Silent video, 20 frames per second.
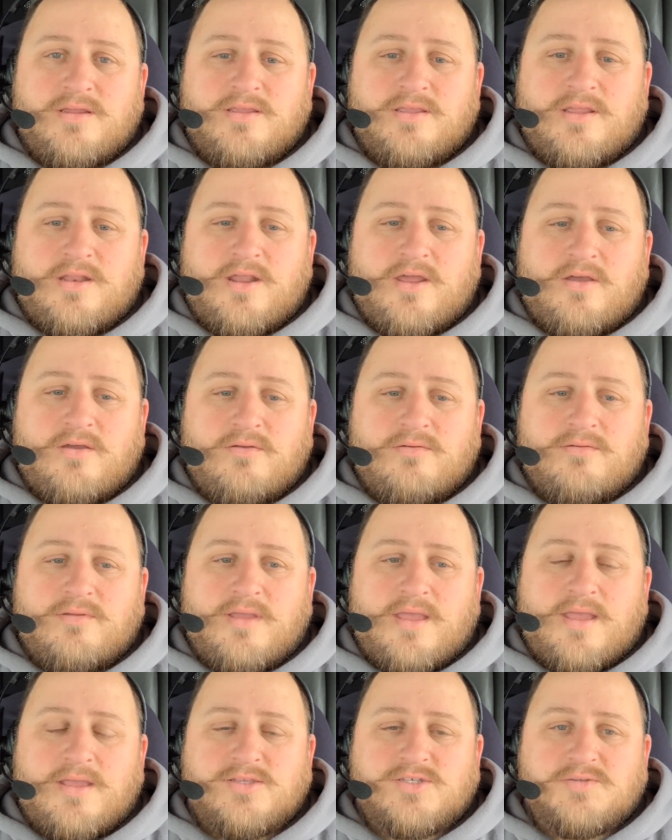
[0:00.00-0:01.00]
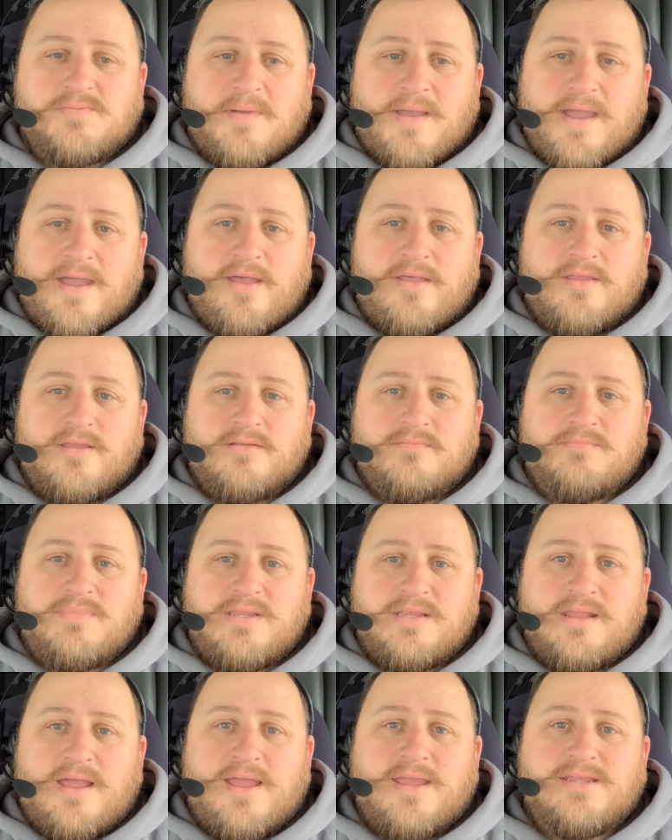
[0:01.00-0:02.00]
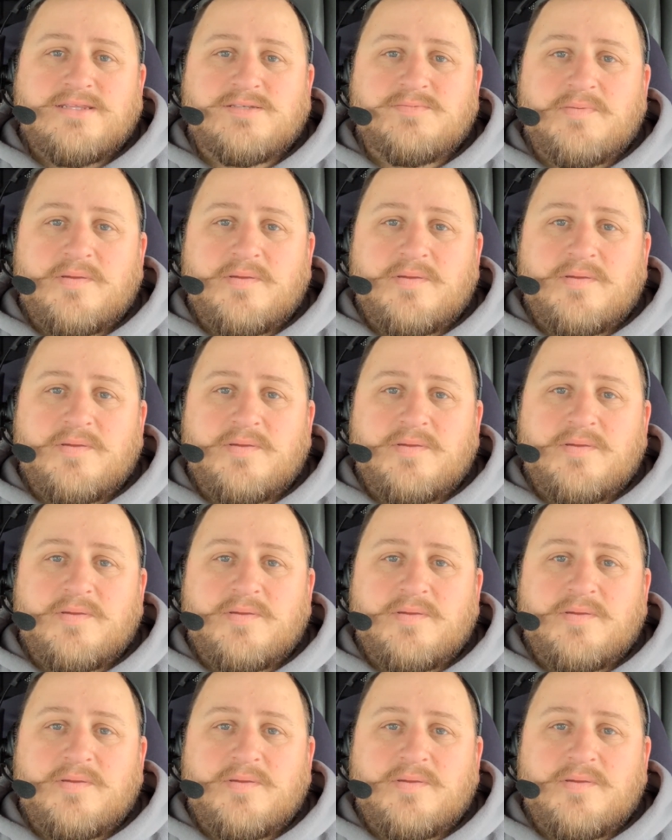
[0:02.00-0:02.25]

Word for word: you know, smile and be nice,